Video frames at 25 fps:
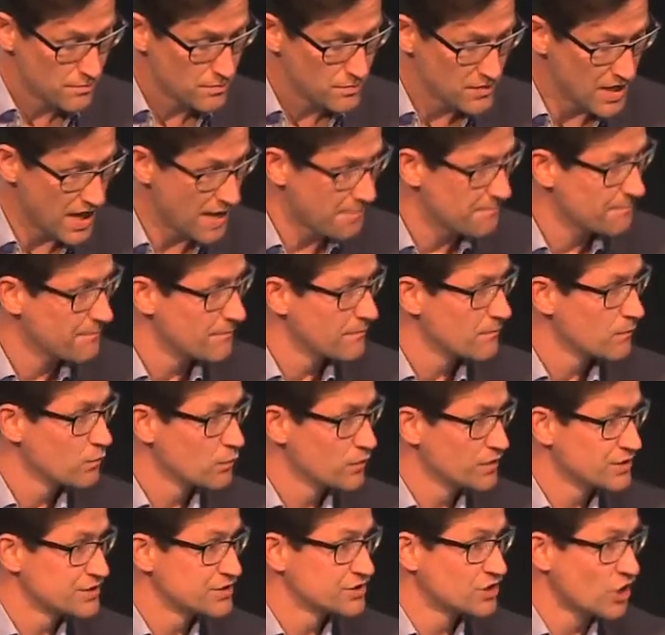Yeah.
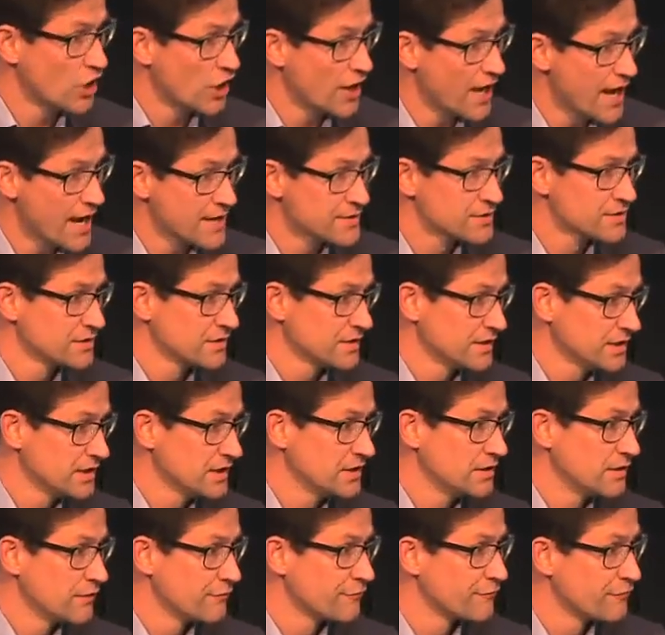We start,
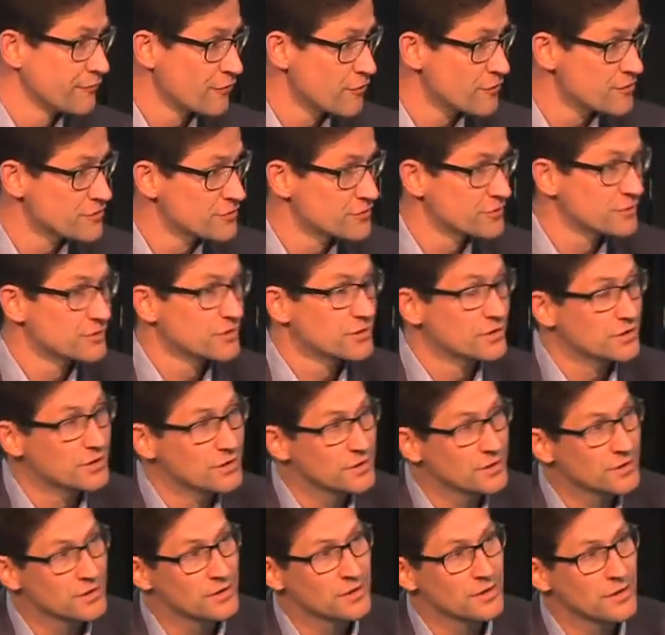actually, the first
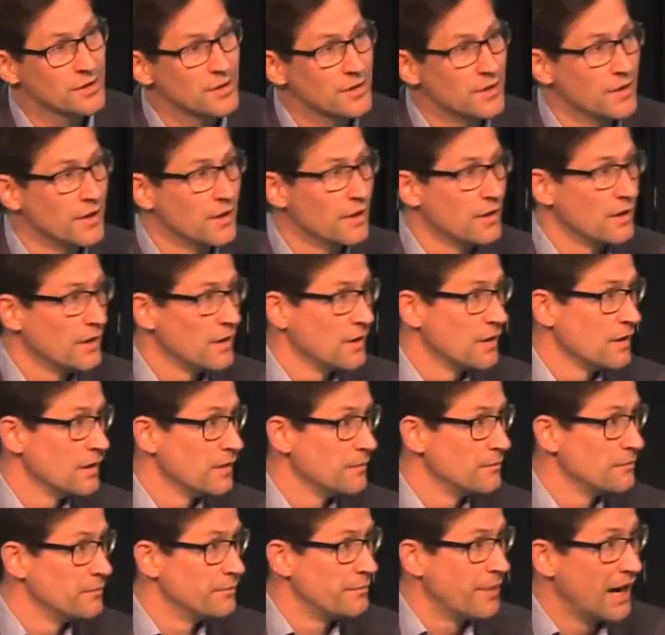
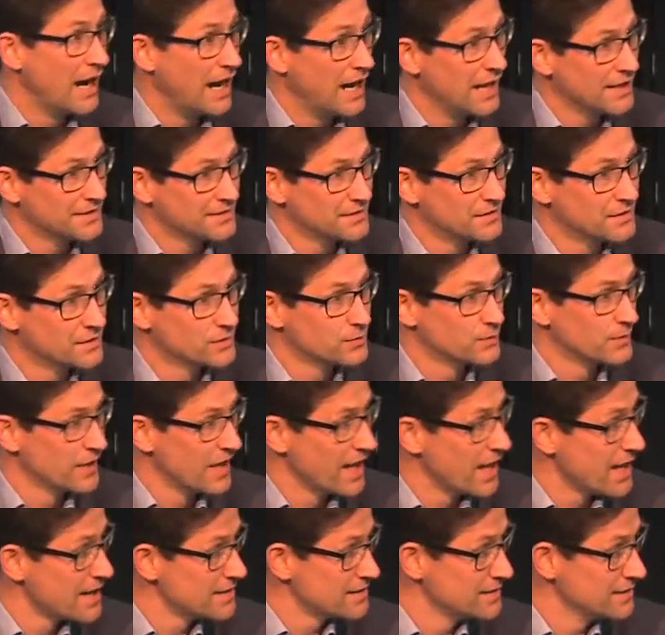partners we
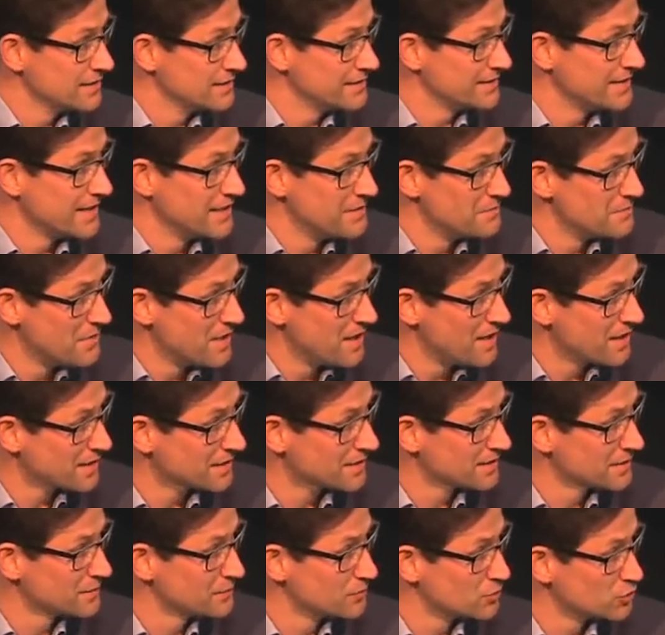had in
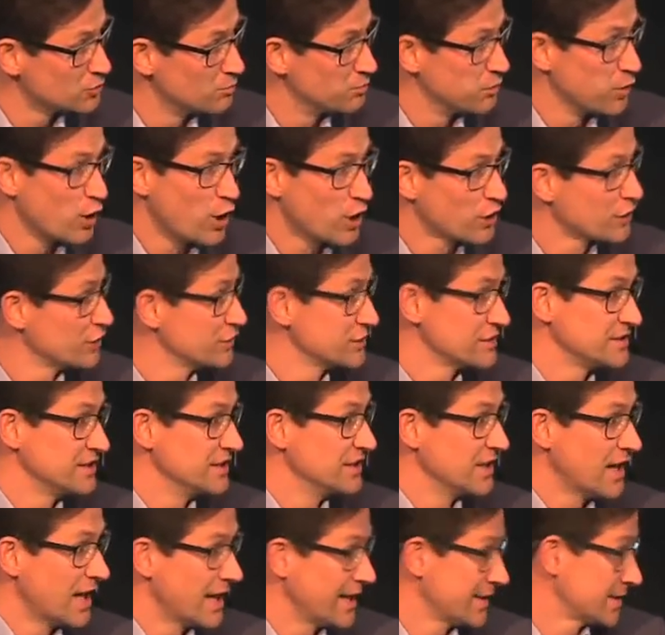Denmark was Bloggers
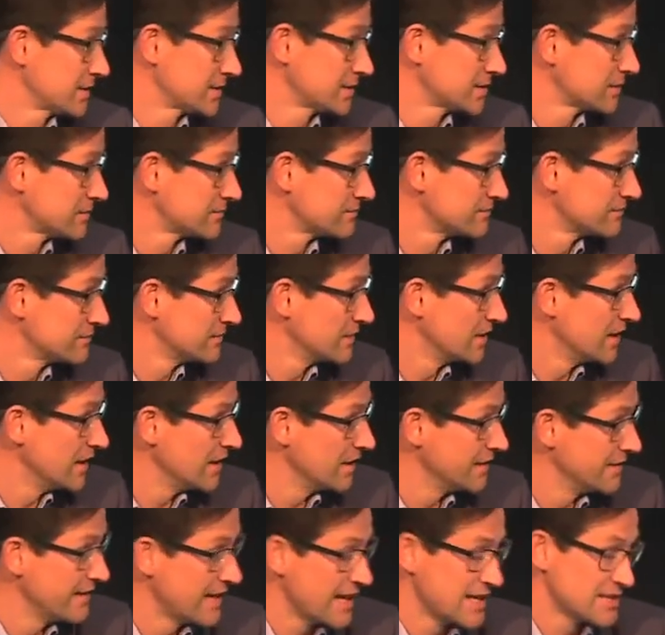Delight,
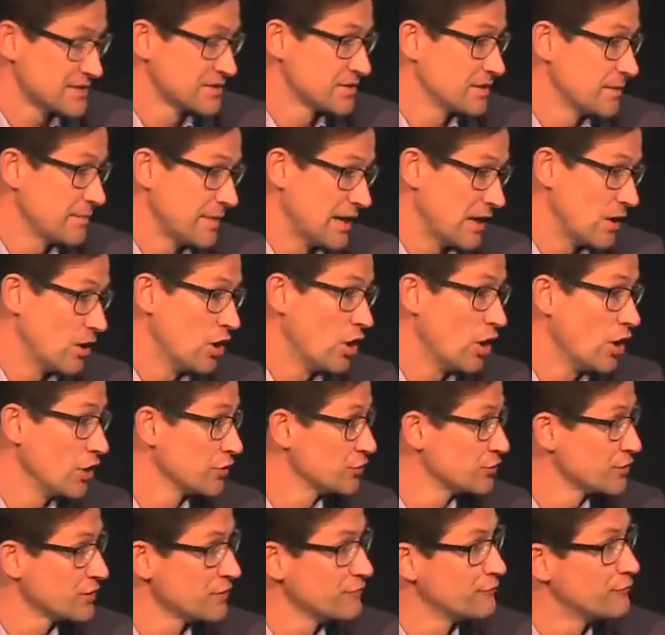and that's about
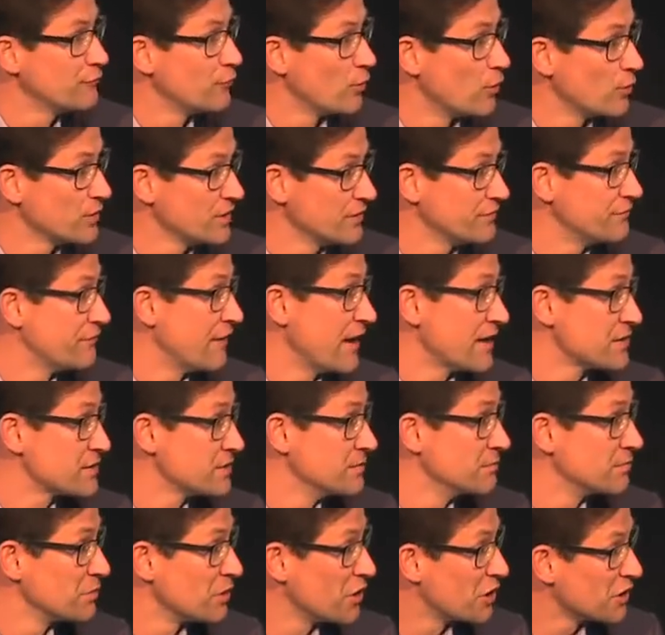140
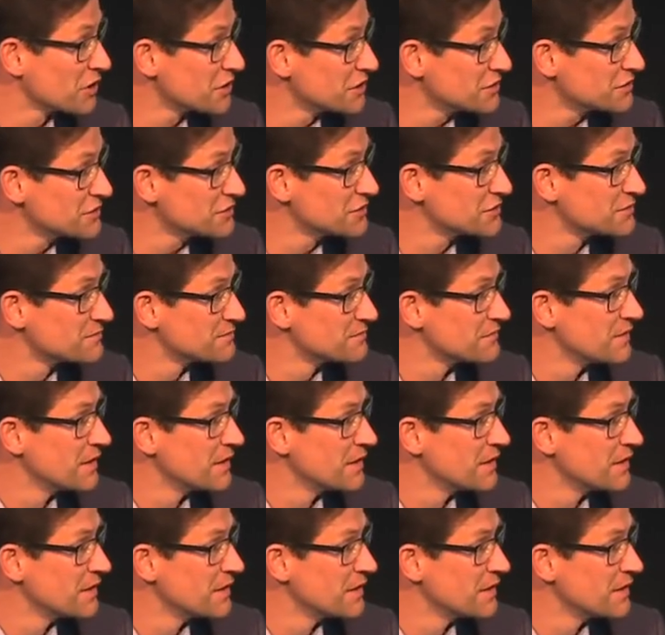fashion bloggers.